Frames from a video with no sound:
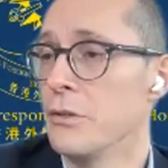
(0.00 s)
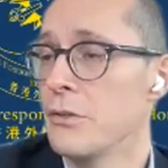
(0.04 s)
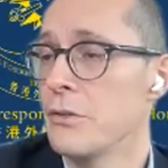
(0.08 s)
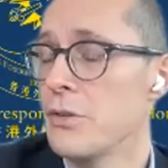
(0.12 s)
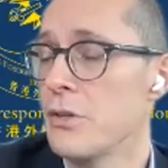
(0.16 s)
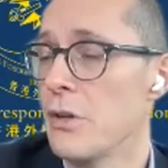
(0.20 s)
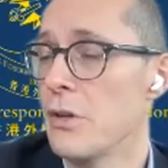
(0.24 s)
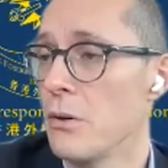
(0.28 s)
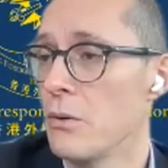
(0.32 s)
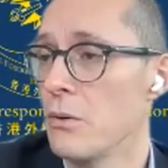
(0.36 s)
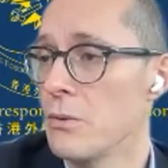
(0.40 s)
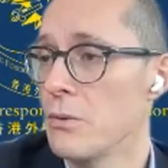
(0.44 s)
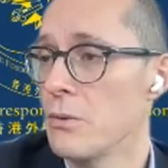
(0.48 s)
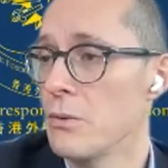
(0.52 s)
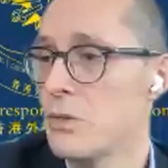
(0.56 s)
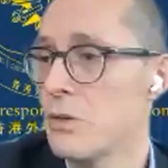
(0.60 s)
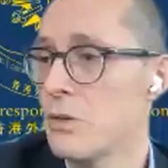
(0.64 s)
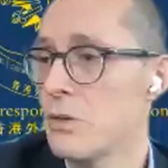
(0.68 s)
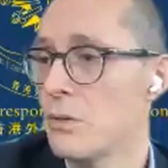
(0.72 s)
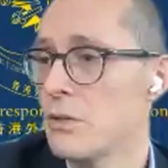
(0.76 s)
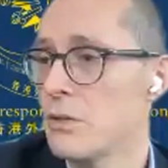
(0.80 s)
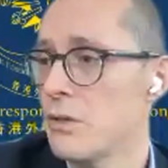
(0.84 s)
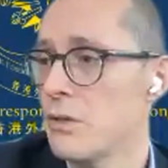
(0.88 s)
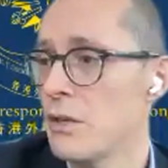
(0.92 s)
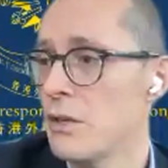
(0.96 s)
So
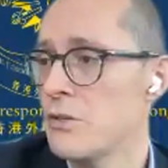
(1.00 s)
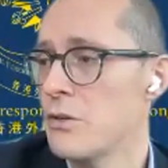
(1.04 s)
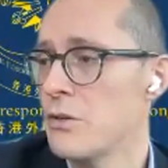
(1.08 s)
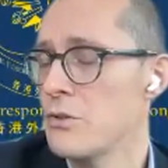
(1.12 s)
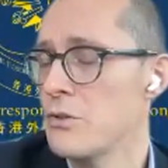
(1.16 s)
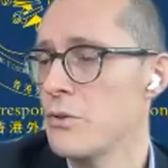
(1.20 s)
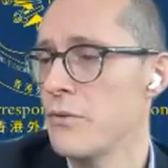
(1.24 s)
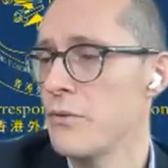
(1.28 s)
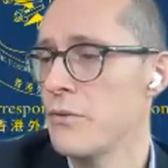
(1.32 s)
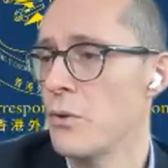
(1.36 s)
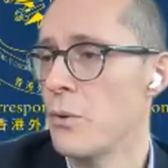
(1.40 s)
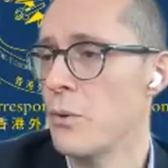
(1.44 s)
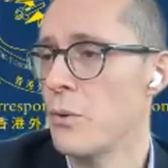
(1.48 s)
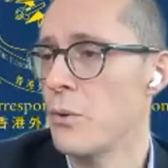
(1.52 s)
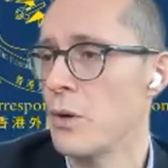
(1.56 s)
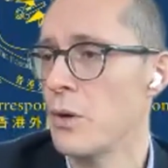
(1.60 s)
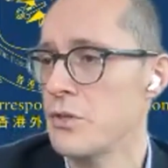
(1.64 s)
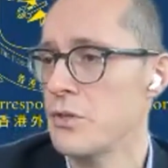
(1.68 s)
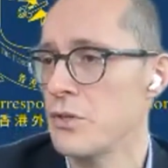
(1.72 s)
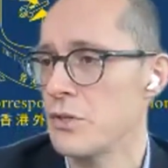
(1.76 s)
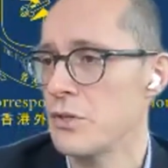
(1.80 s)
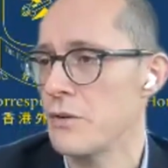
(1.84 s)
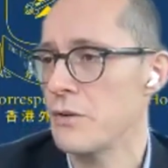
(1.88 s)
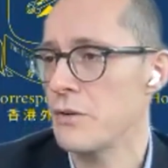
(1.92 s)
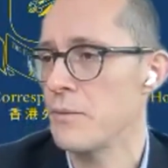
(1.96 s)
let's turn to a few
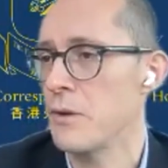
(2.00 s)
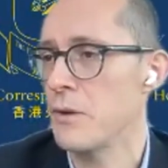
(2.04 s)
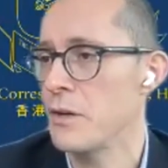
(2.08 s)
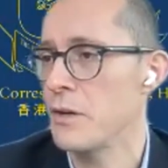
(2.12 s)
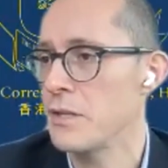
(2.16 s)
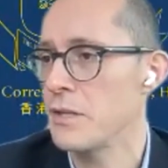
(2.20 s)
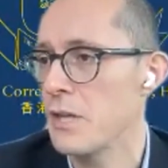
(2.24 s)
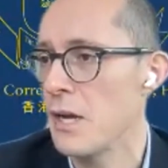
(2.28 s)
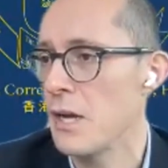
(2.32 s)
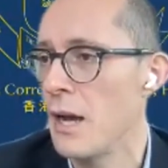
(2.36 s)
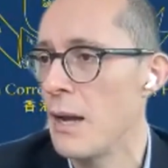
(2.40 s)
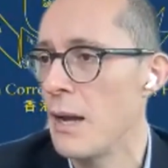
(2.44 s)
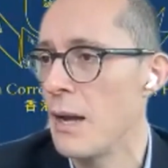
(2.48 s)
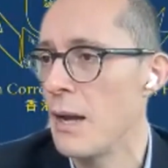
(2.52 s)
questions here from the audience.